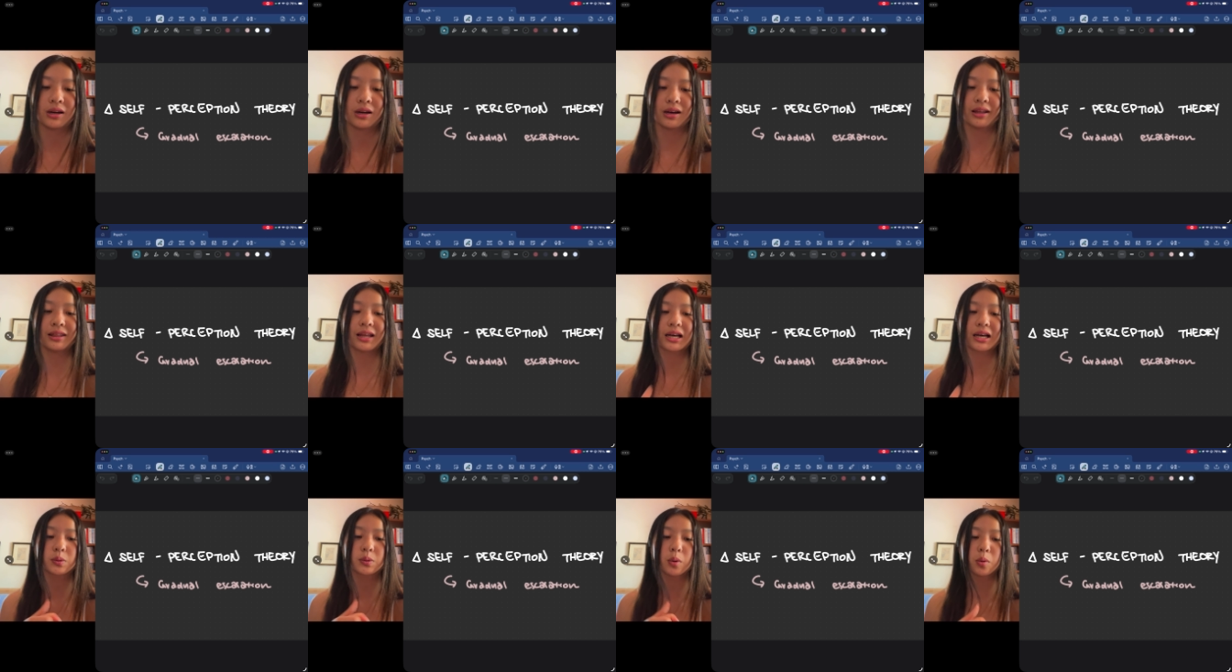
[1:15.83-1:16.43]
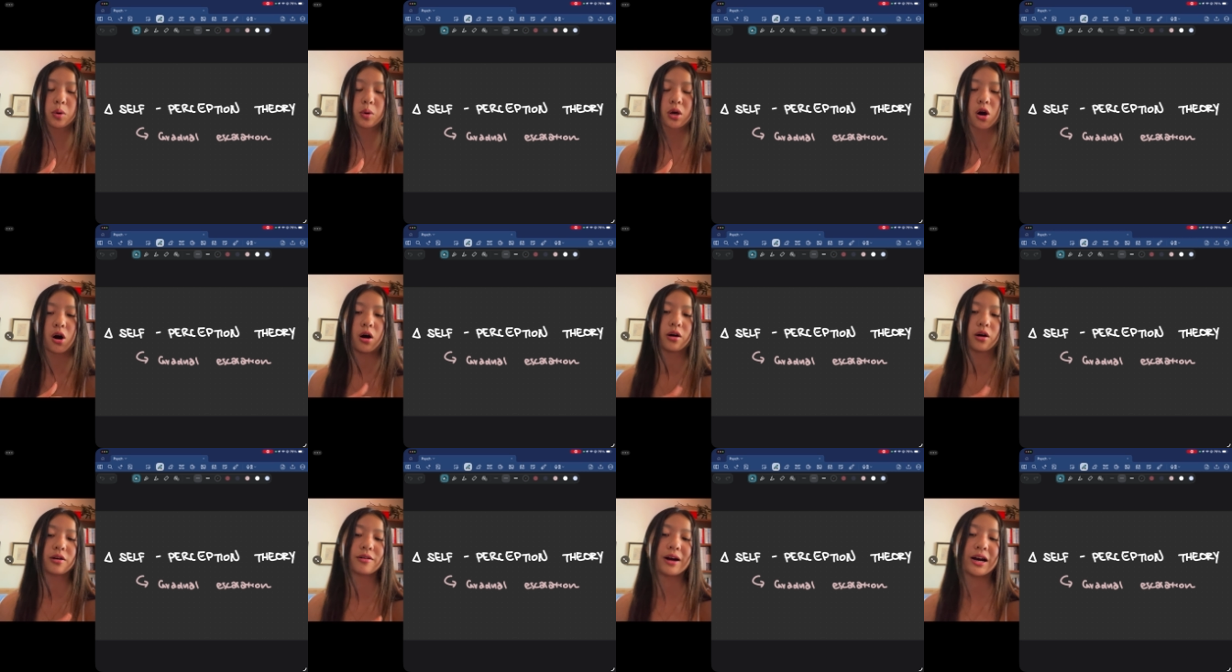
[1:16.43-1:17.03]
And that's what we
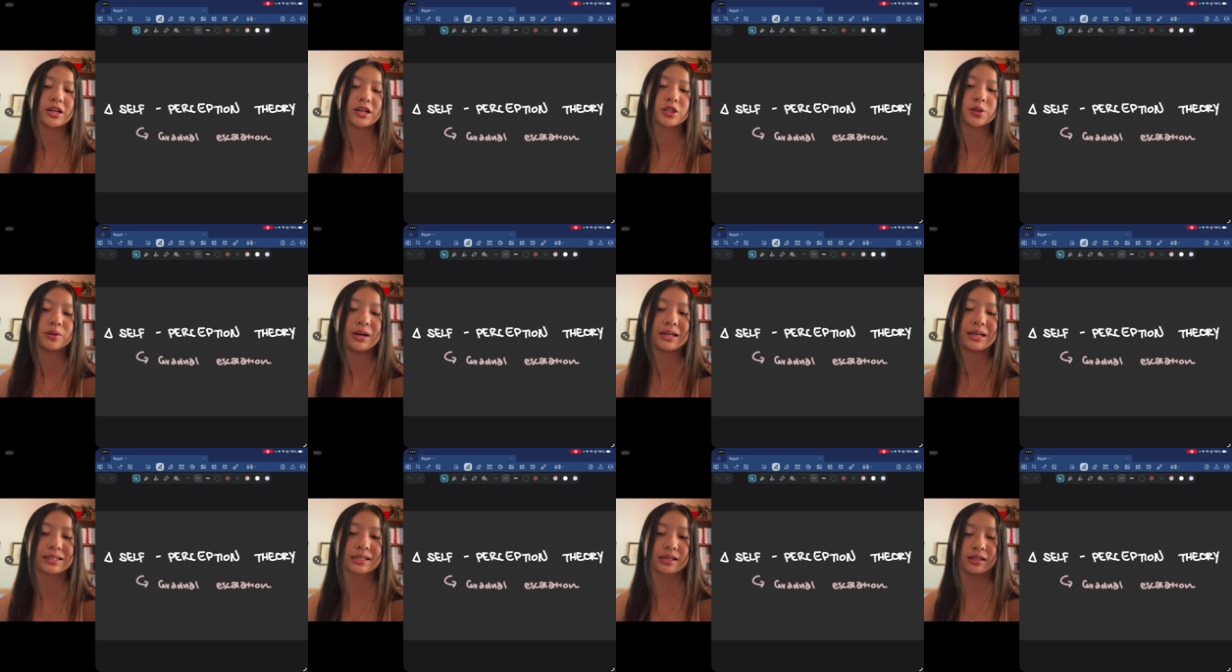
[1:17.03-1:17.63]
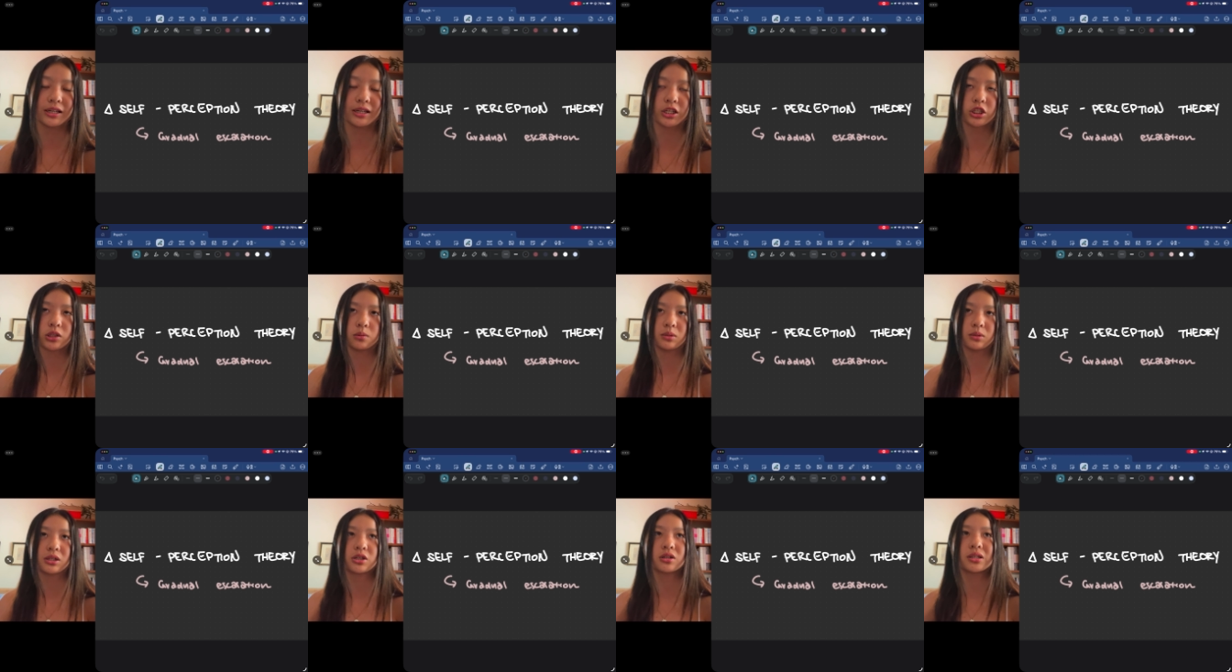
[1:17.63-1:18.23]
call gradual escalation,
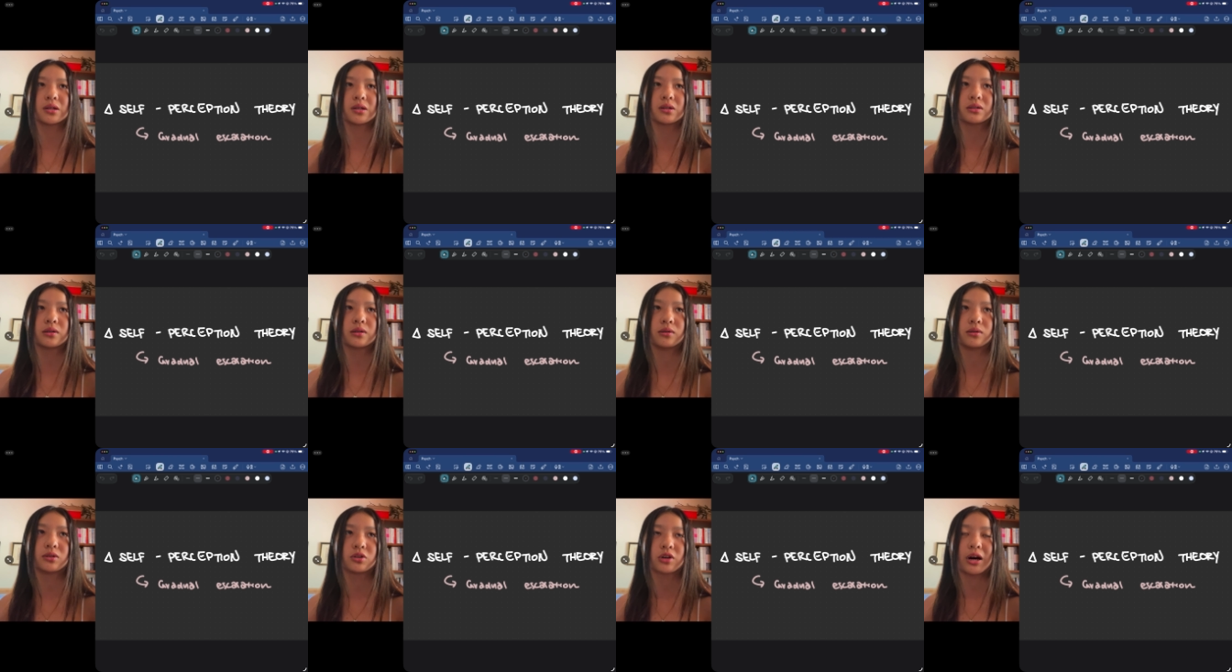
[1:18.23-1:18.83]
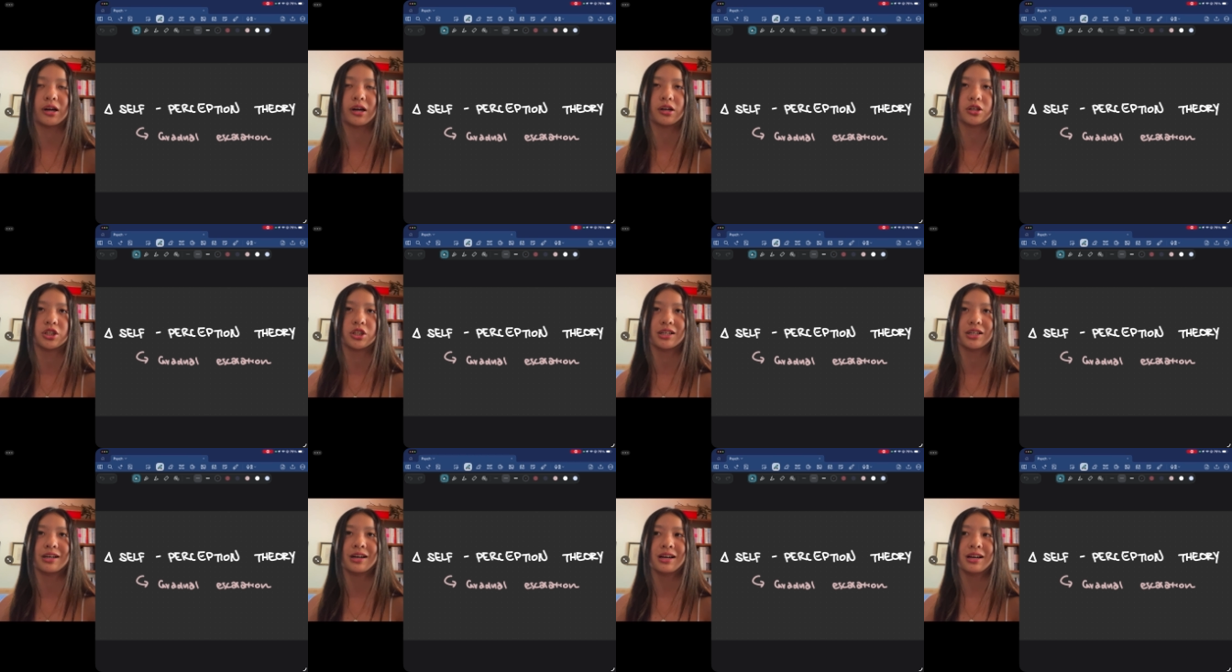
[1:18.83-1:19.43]
which is also a strategy